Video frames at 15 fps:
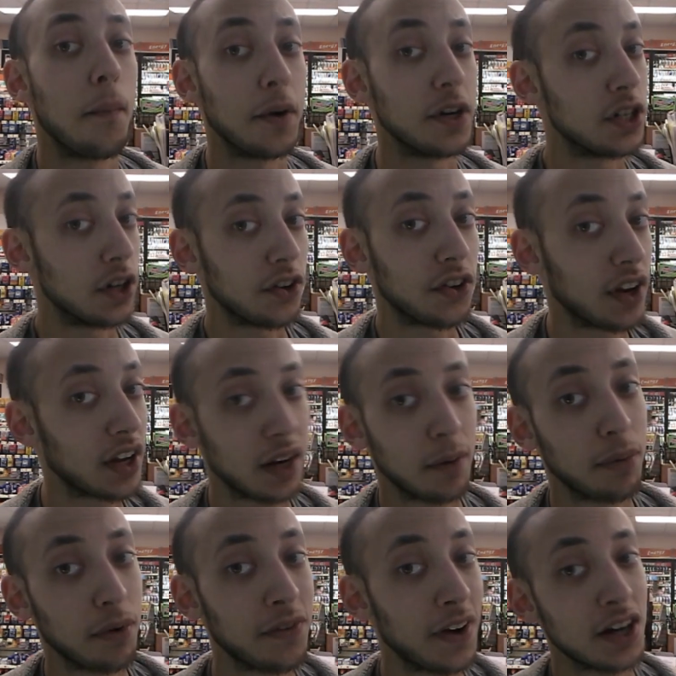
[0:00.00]
But just like
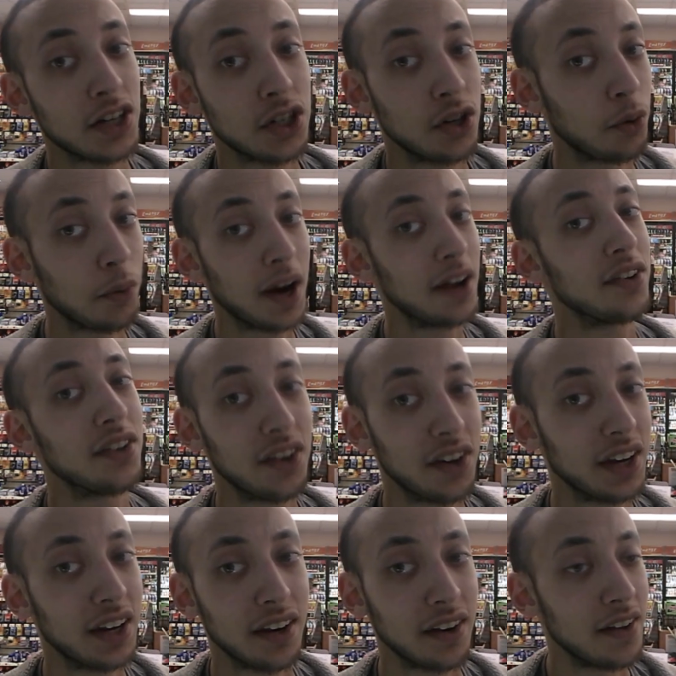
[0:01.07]
in professional
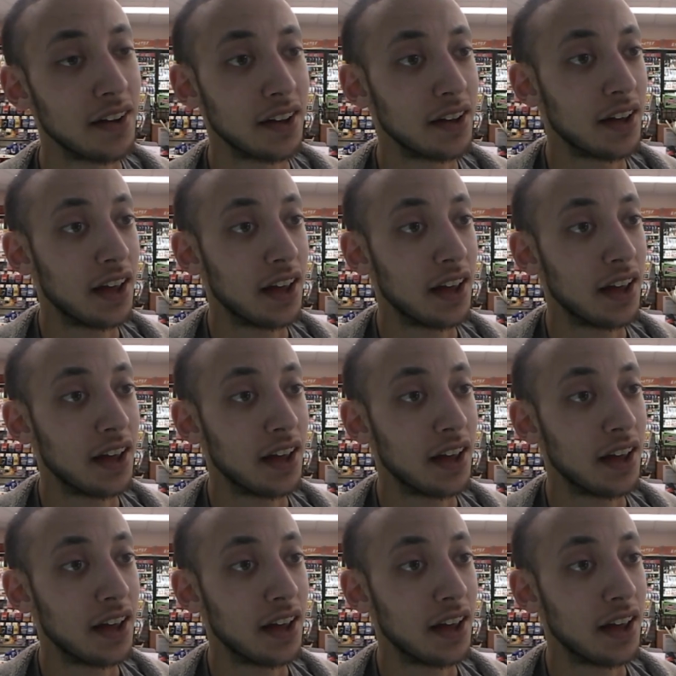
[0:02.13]
wrestling,